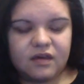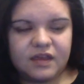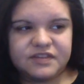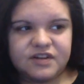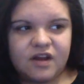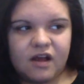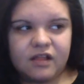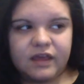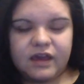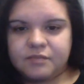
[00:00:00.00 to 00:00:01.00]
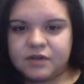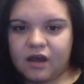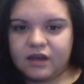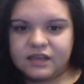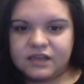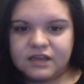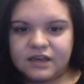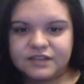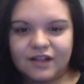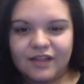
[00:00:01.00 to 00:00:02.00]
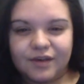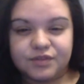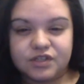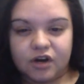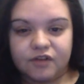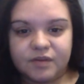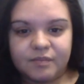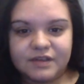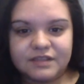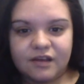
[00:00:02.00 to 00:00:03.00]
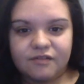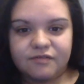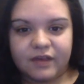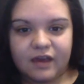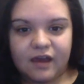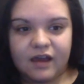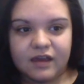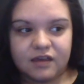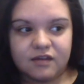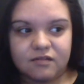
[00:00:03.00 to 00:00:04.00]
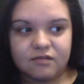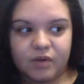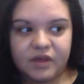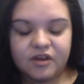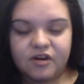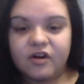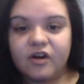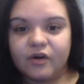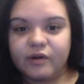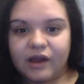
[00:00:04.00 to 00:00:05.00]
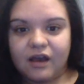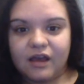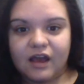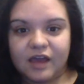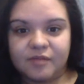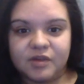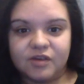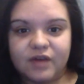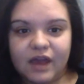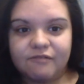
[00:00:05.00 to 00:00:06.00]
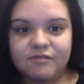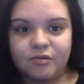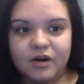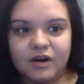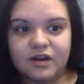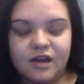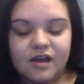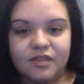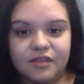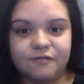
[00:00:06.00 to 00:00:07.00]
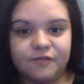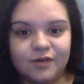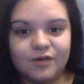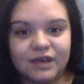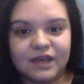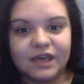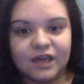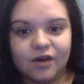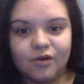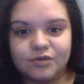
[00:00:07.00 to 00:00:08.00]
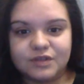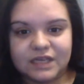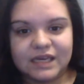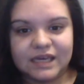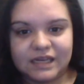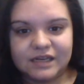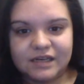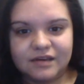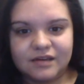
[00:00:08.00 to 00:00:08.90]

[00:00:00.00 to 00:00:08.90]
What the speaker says: it's not like I'm not eating. It's not like I'm starving myself. Like, whether or not I puke afterward, the food goes in,